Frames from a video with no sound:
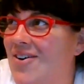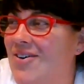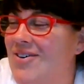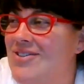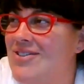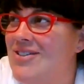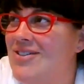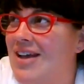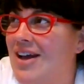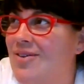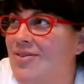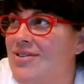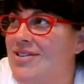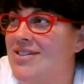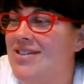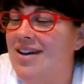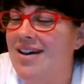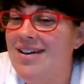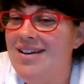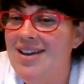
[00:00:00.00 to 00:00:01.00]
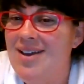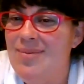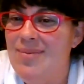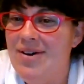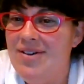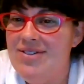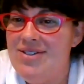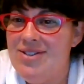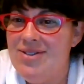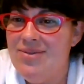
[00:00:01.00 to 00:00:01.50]
know, I was talking
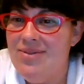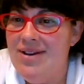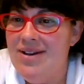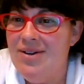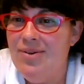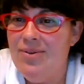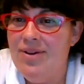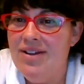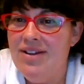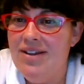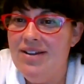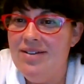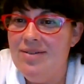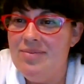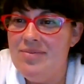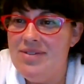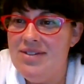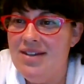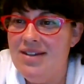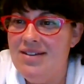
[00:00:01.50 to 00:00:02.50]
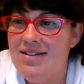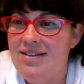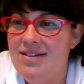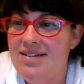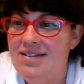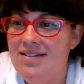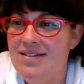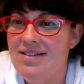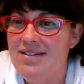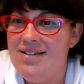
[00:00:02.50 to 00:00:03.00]
about Serena Williams
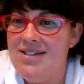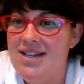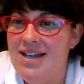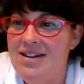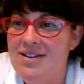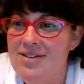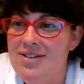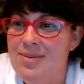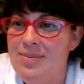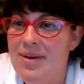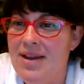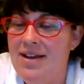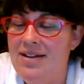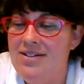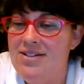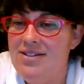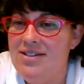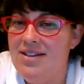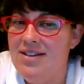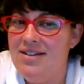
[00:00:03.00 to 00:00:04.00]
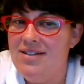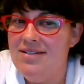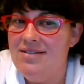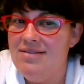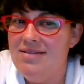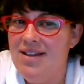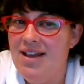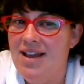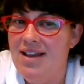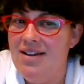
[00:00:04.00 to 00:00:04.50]
and the tennis match that
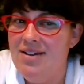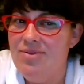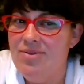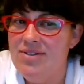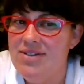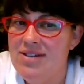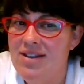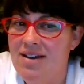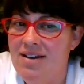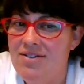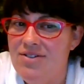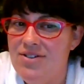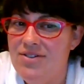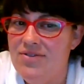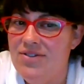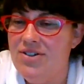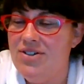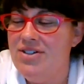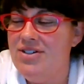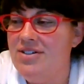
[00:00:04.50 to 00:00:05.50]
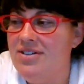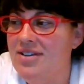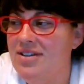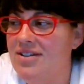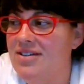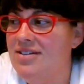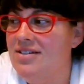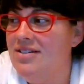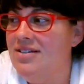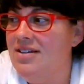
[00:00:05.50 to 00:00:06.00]
kind of was
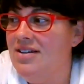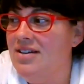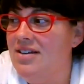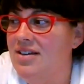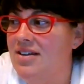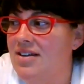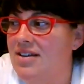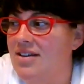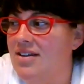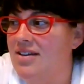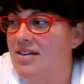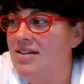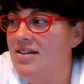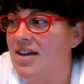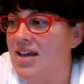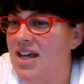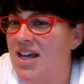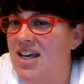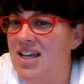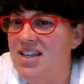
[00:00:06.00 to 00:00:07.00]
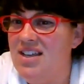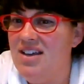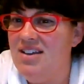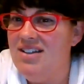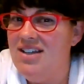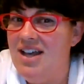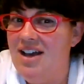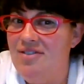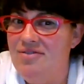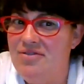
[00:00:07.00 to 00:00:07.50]
controversial, and I got
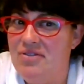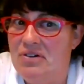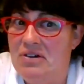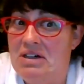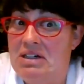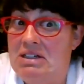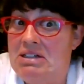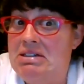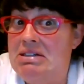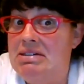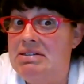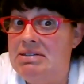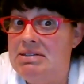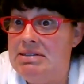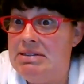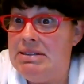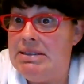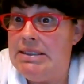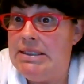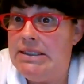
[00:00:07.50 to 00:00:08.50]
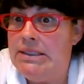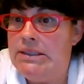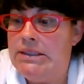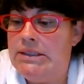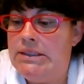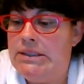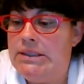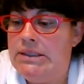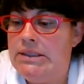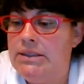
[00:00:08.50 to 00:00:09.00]
yelled at for it. I was like,
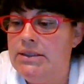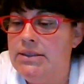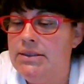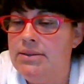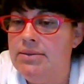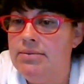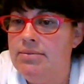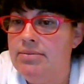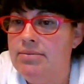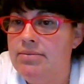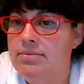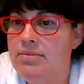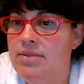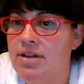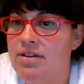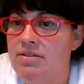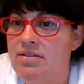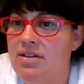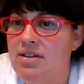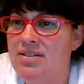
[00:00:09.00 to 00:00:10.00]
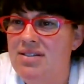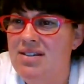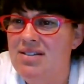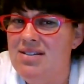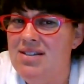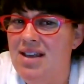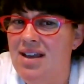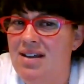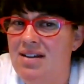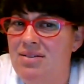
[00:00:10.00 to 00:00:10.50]
"Oh, I thought
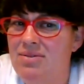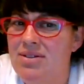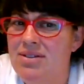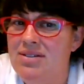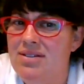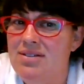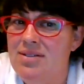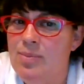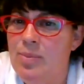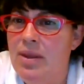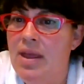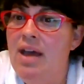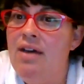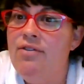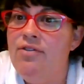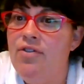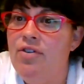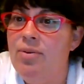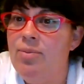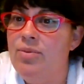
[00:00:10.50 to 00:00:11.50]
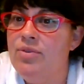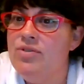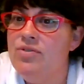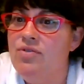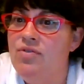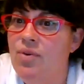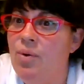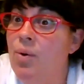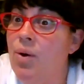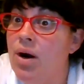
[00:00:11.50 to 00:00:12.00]
that's kind of what this platform was
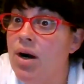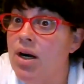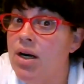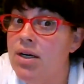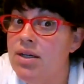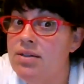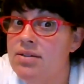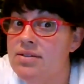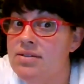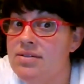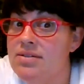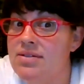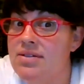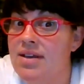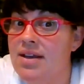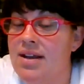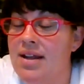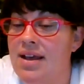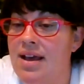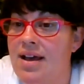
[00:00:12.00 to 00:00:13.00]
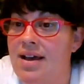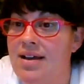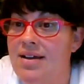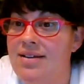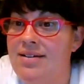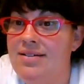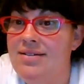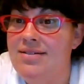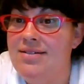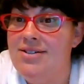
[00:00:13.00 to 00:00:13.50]
for, is getting
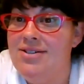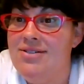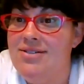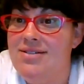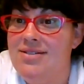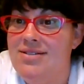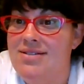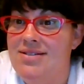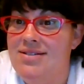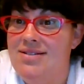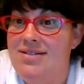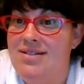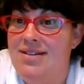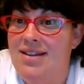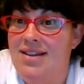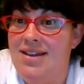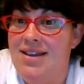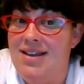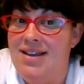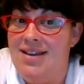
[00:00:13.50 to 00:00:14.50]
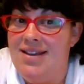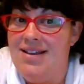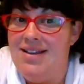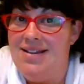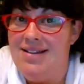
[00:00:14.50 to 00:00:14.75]
on and just like